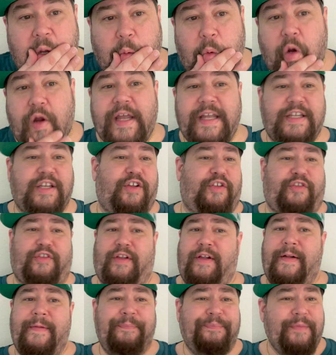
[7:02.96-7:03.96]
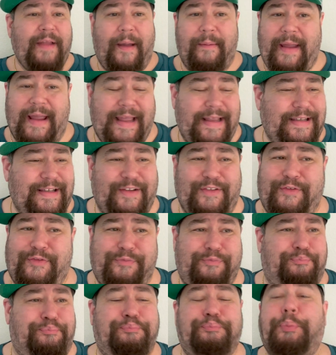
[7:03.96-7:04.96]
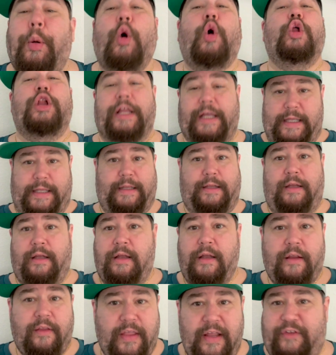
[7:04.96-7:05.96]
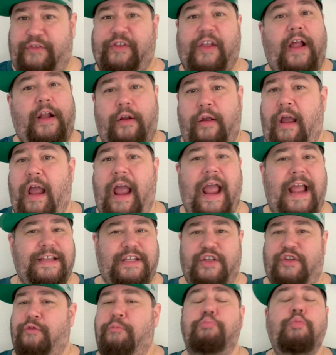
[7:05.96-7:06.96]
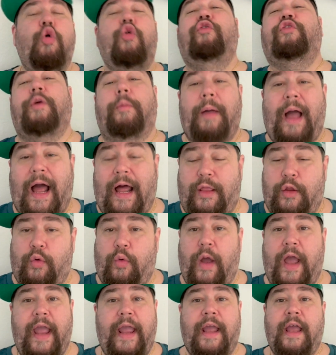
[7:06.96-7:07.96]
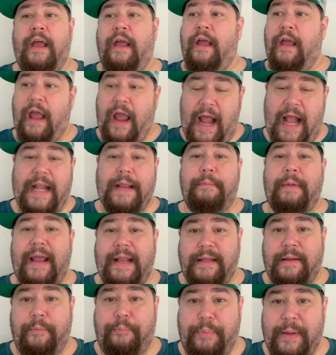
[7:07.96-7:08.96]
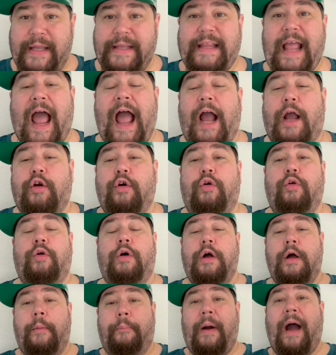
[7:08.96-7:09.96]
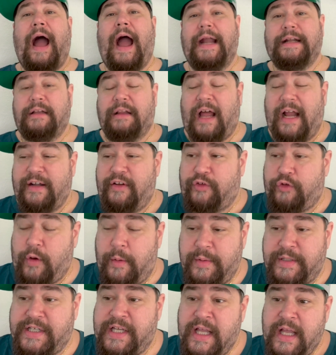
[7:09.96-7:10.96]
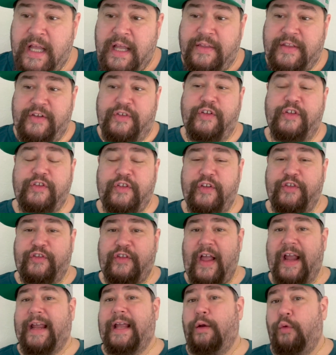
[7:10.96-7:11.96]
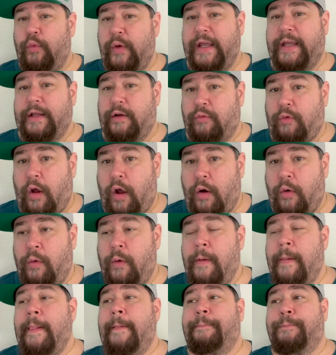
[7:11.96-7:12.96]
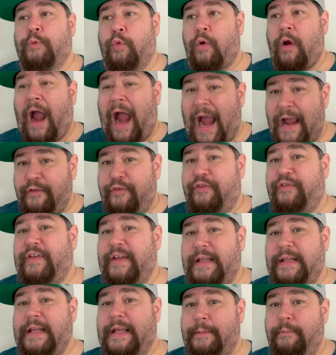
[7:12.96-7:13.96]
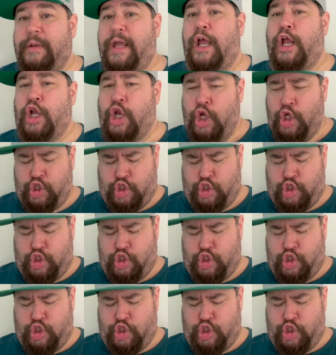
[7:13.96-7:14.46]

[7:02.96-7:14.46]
where he just, I mean, he just bullied the center and just moved him out of the way, and he made the big tackle behind the line of scrimmage. This is the second week in a row where I've seen him get